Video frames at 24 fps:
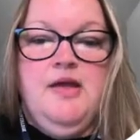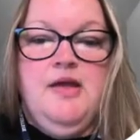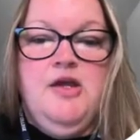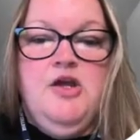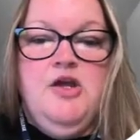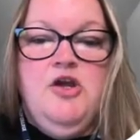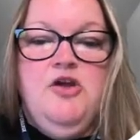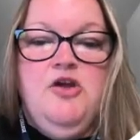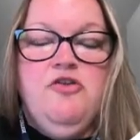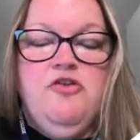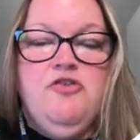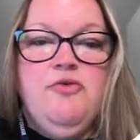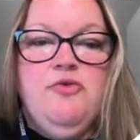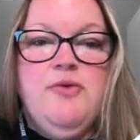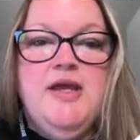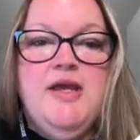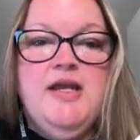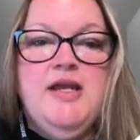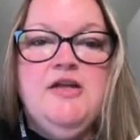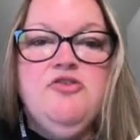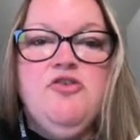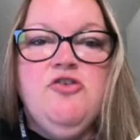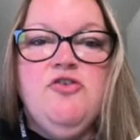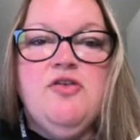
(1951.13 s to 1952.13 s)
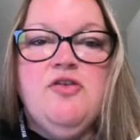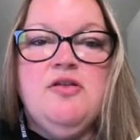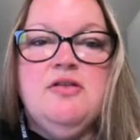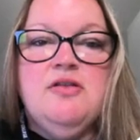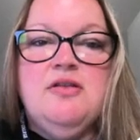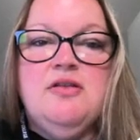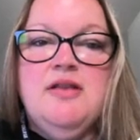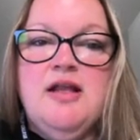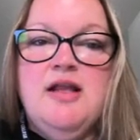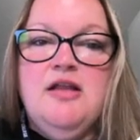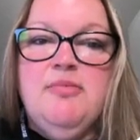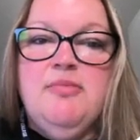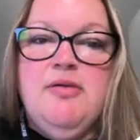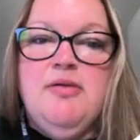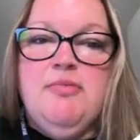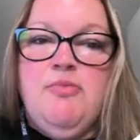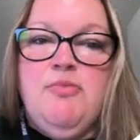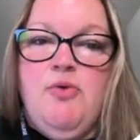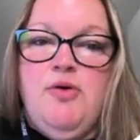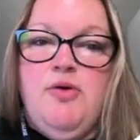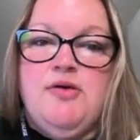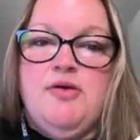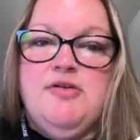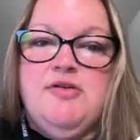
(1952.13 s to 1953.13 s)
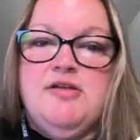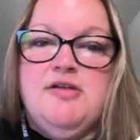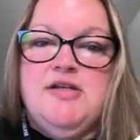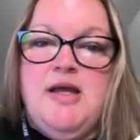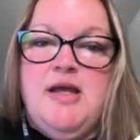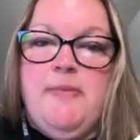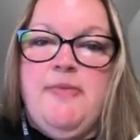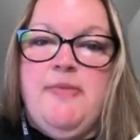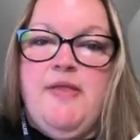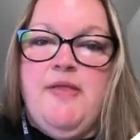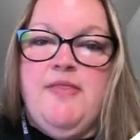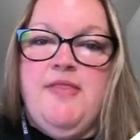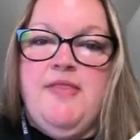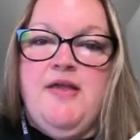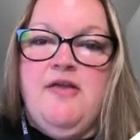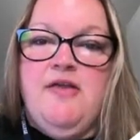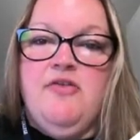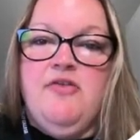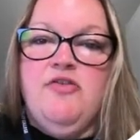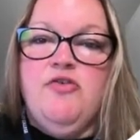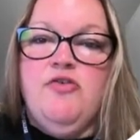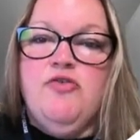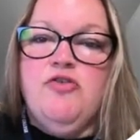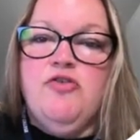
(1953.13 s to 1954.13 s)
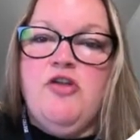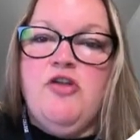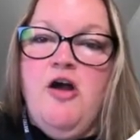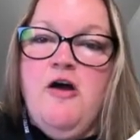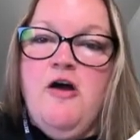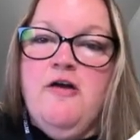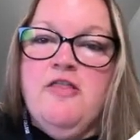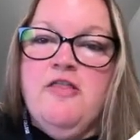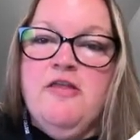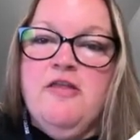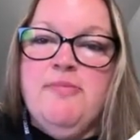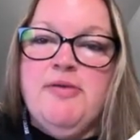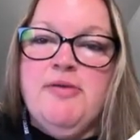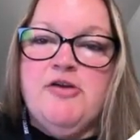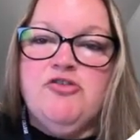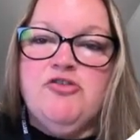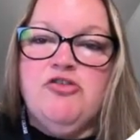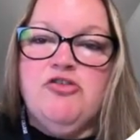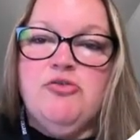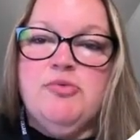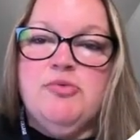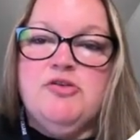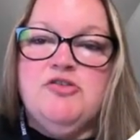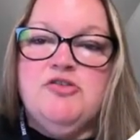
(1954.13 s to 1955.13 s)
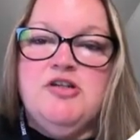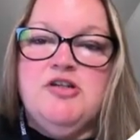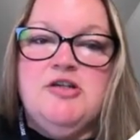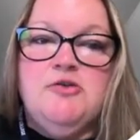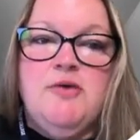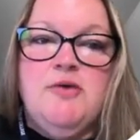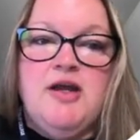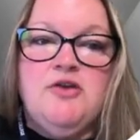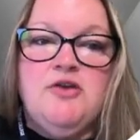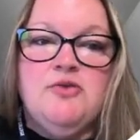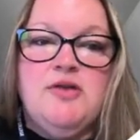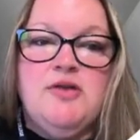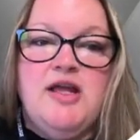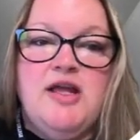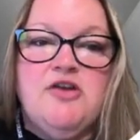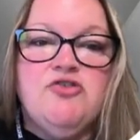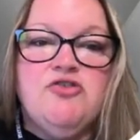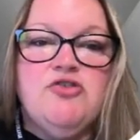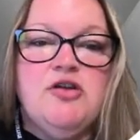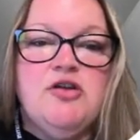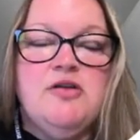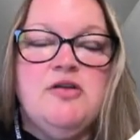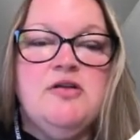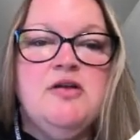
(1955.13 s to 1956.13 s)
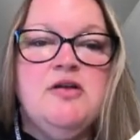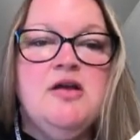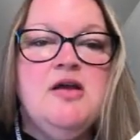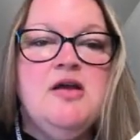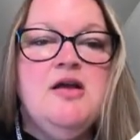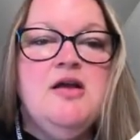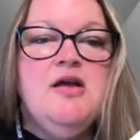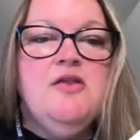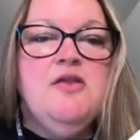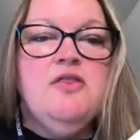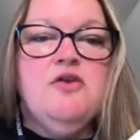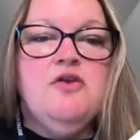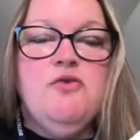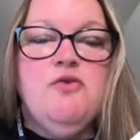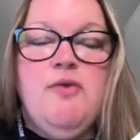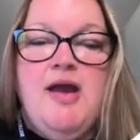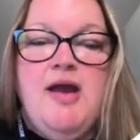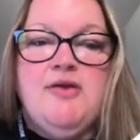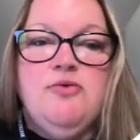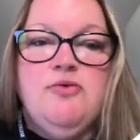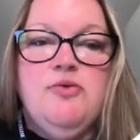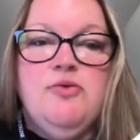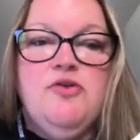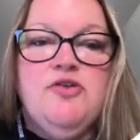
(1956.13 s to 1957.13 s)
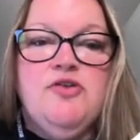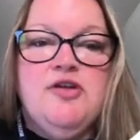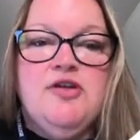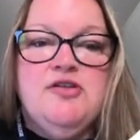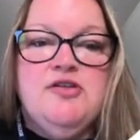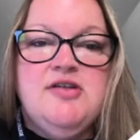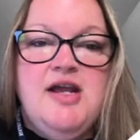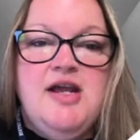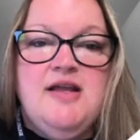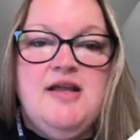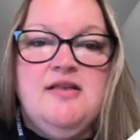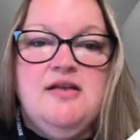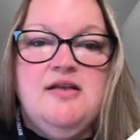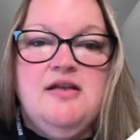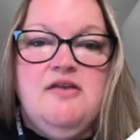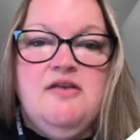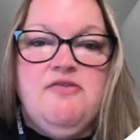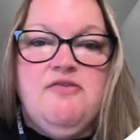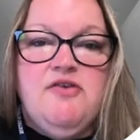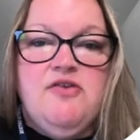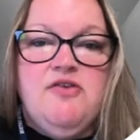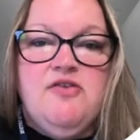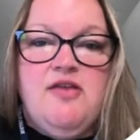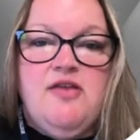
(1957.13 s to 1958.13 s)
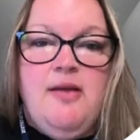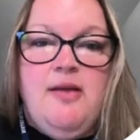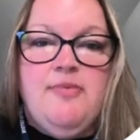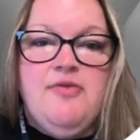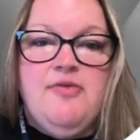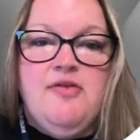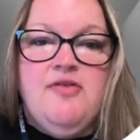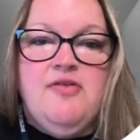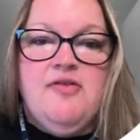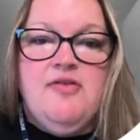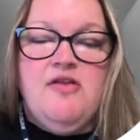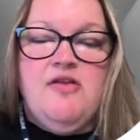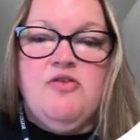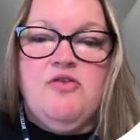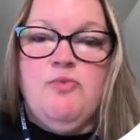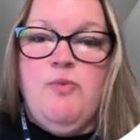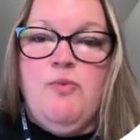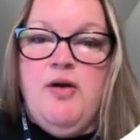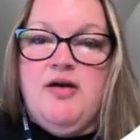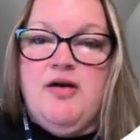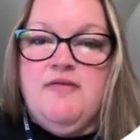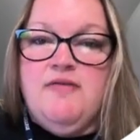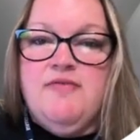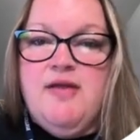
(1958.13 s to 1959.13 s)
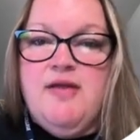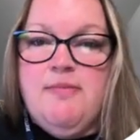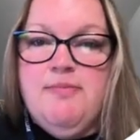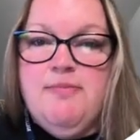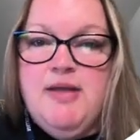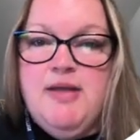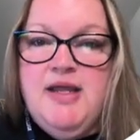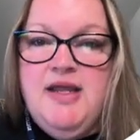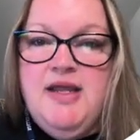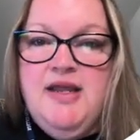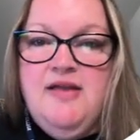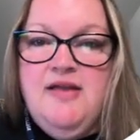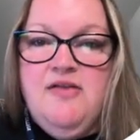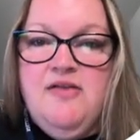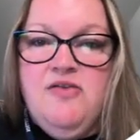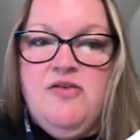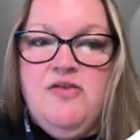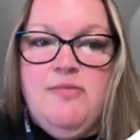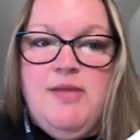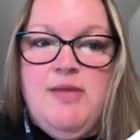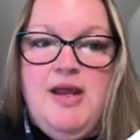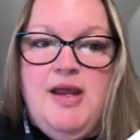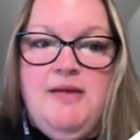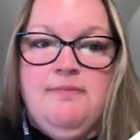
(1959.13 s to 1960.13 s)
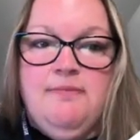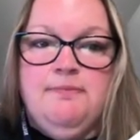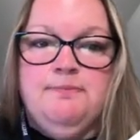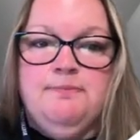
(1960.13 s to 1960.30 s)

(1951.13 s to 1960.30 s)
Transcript: So getting just a little bit more into depth on this, you saw in the picture with degranulation, the granules contain the different substances, one of them being histamine.